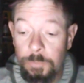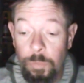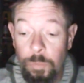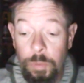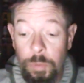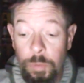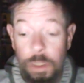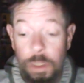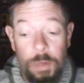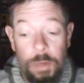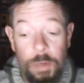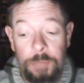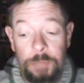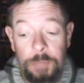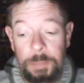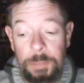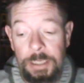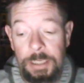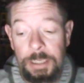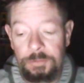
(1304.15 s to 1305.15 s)
with no
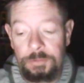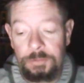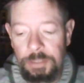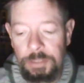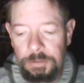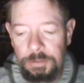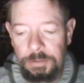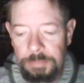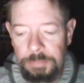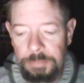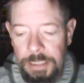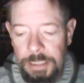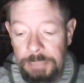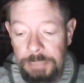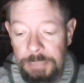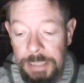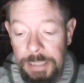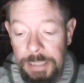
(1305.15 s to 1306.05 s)
explanation either, but I might